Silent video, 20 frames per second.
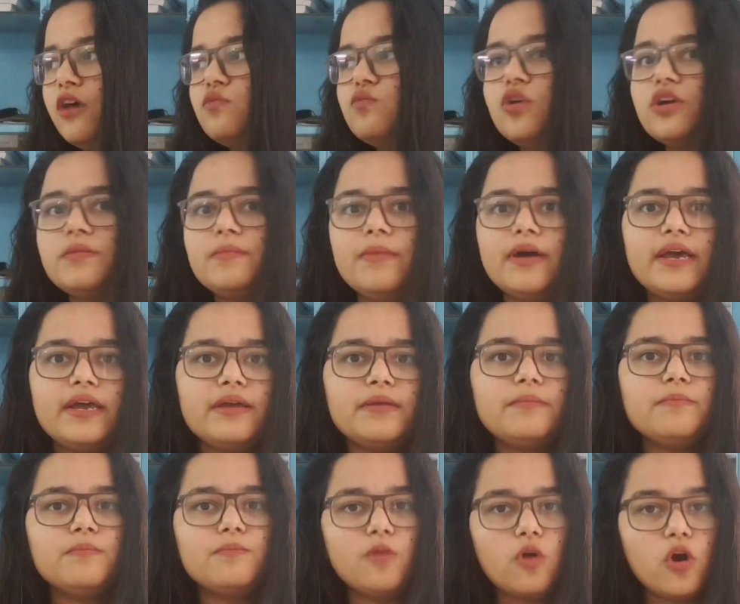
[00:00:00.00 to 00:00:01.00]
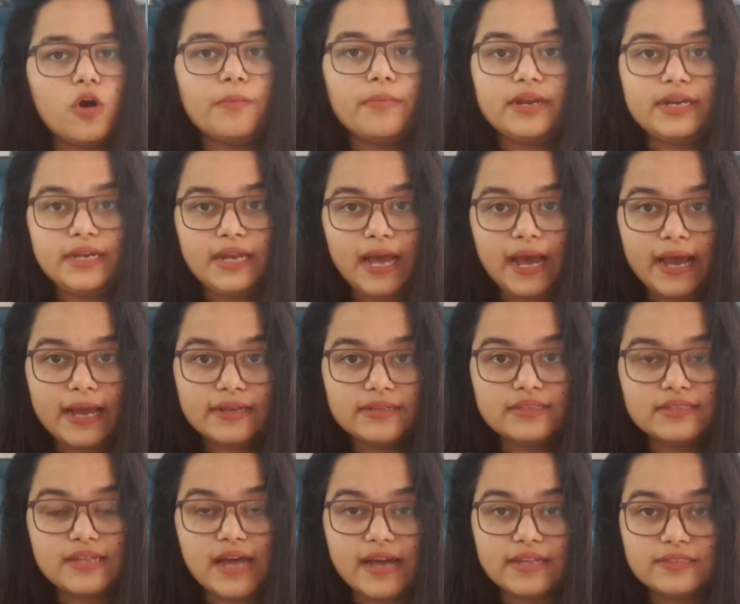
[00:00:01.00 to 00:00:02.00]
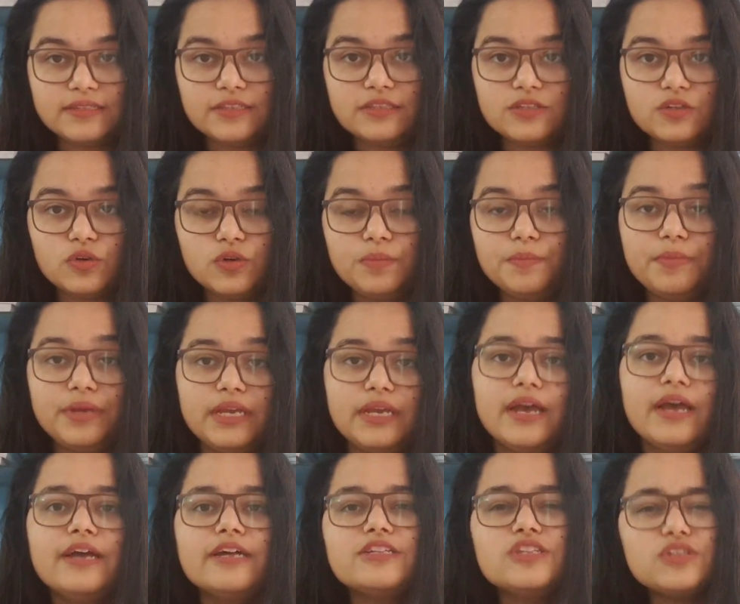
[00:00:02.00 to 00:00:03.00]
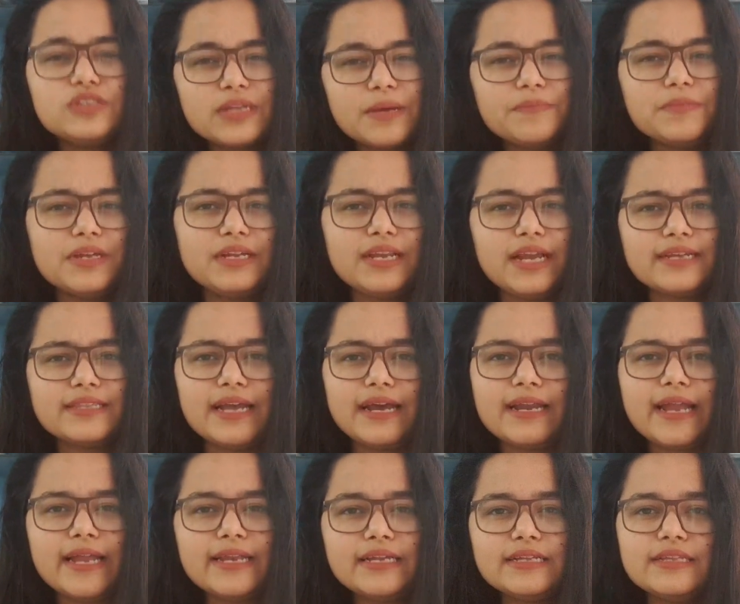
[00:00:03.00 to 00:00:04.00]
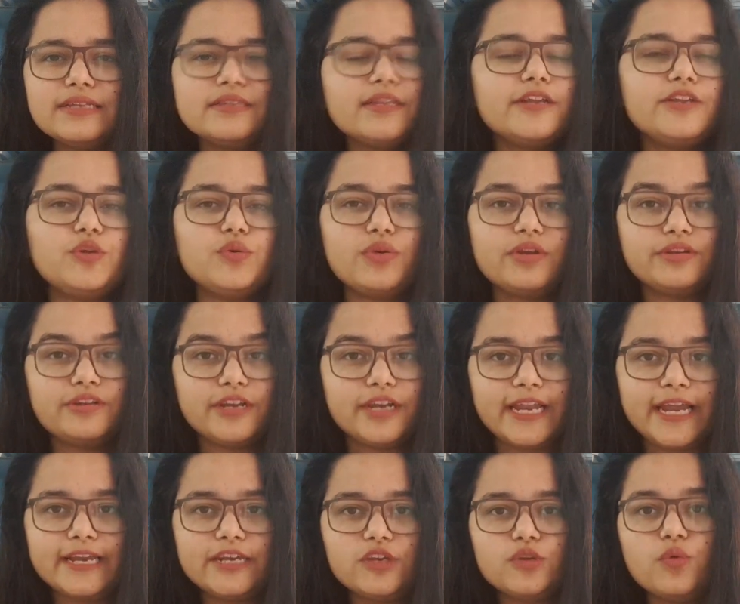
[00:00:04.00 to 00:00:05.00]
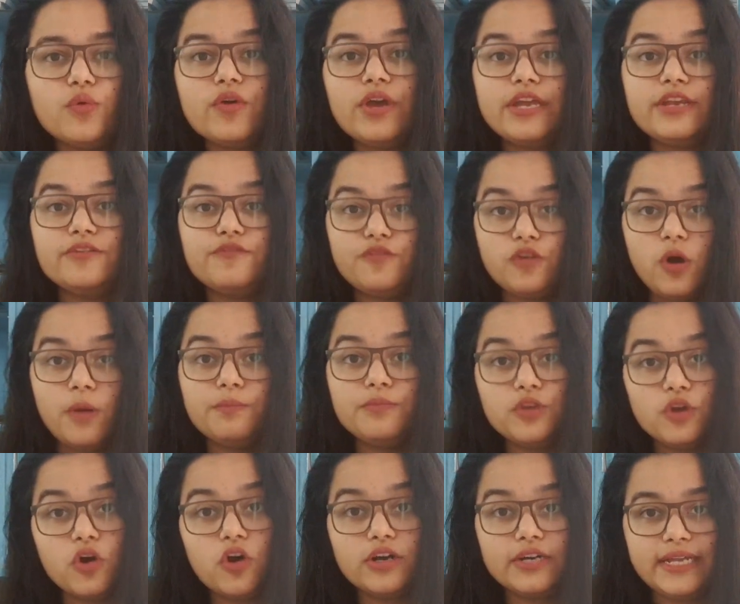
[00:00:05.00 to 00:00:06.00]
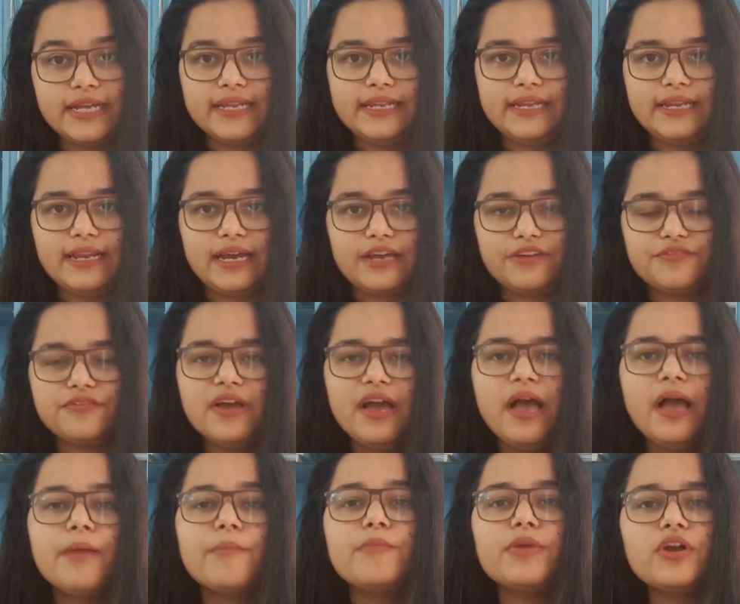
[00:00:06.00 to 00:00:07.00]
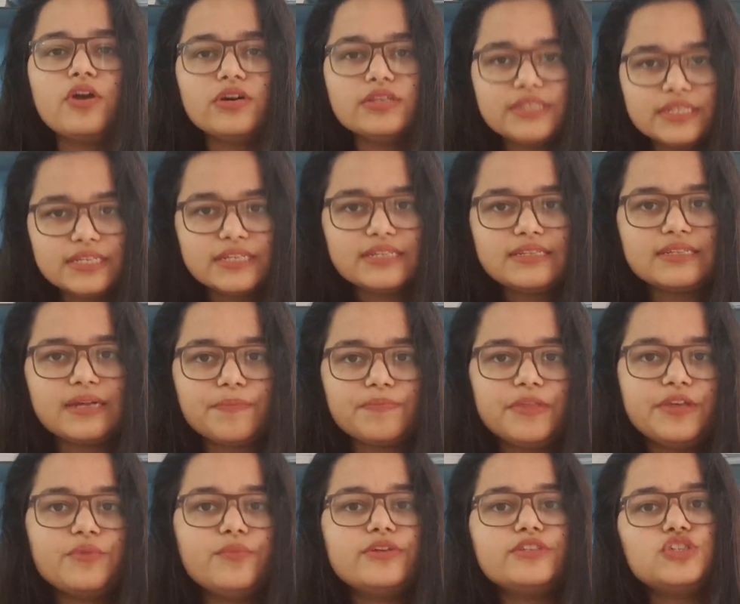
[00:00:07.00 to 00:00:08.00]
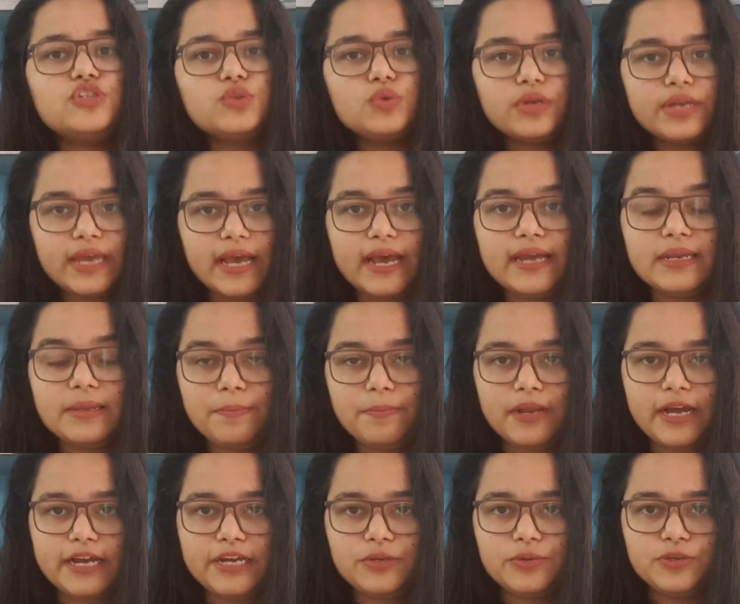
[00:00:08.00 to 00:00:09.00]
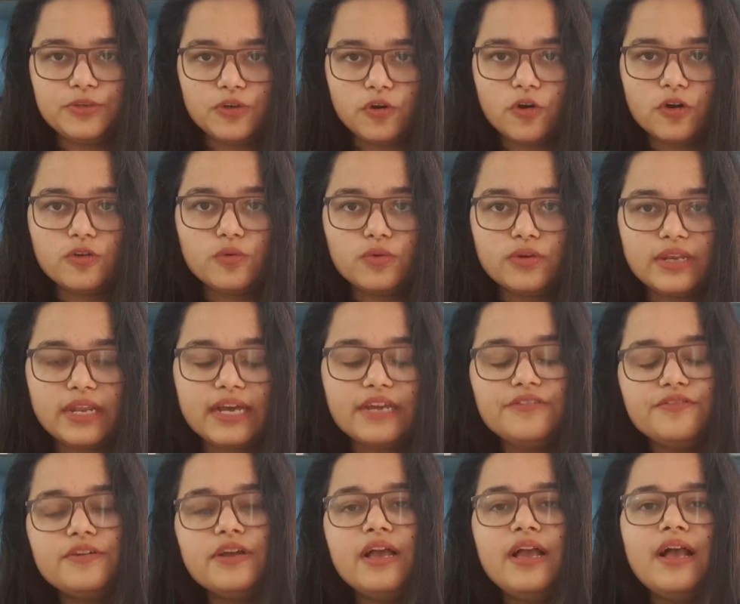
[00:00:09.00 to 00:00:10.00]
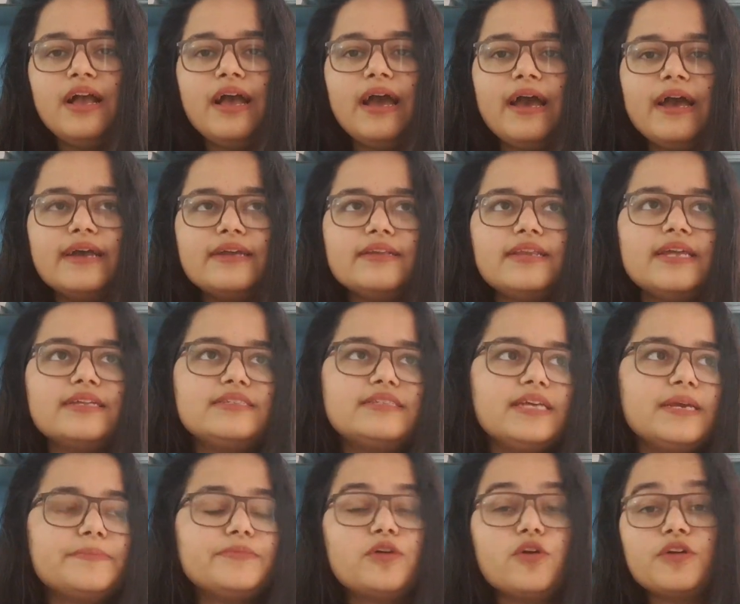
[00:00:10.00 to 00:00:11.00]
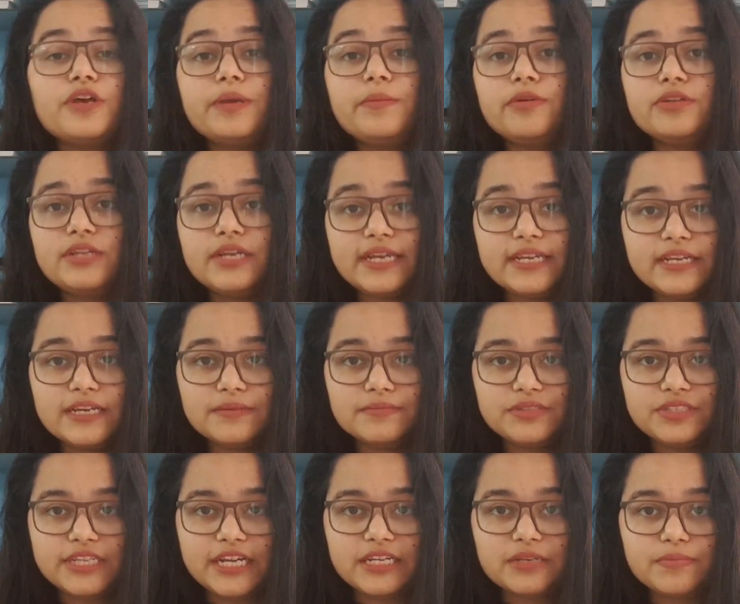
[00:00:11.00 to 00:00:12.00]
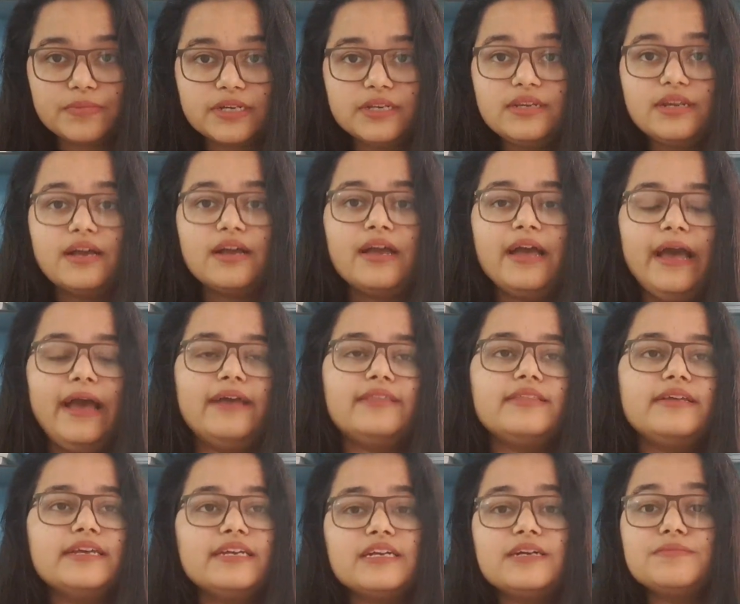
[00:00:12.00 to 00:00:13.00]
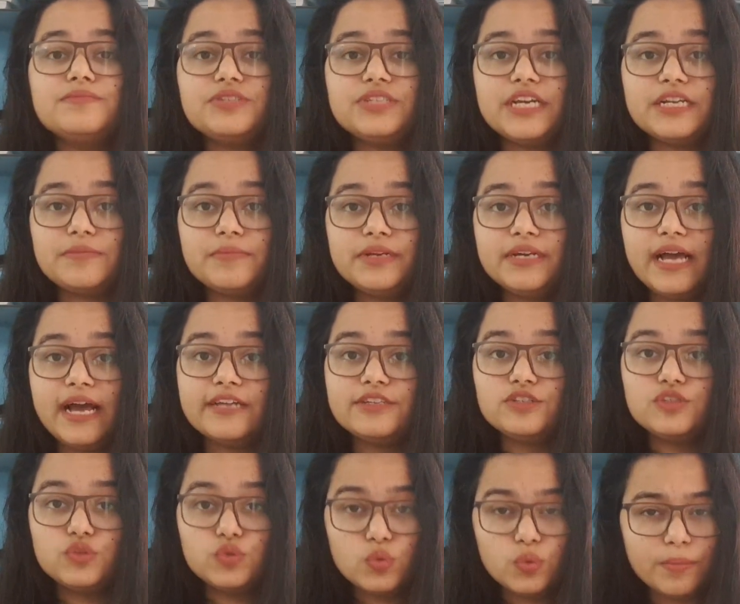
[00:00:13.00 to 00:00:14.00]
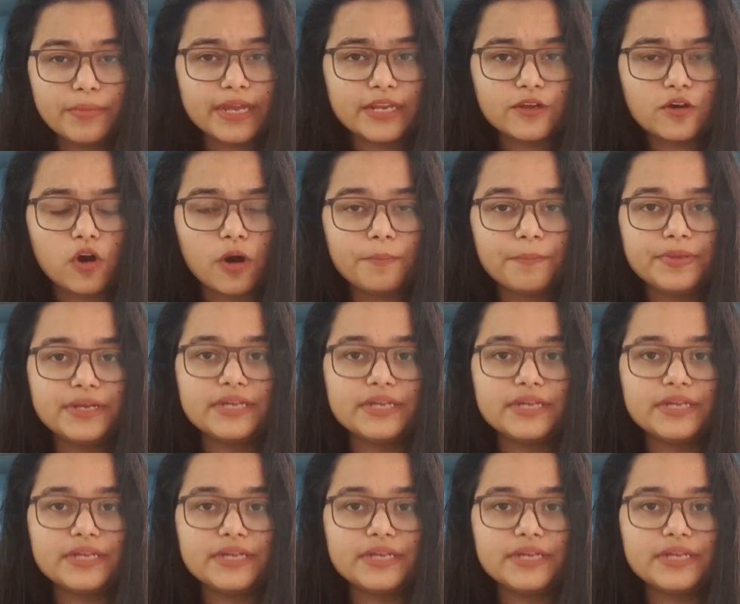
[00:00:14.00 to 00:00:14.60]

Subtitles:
what my mom and dad's assets could be. So something like that, anything that you can relate to from your daily life, because it is something which you can apply to your own life. And let's say I'm talking about the income statement, and the income statement has 2 main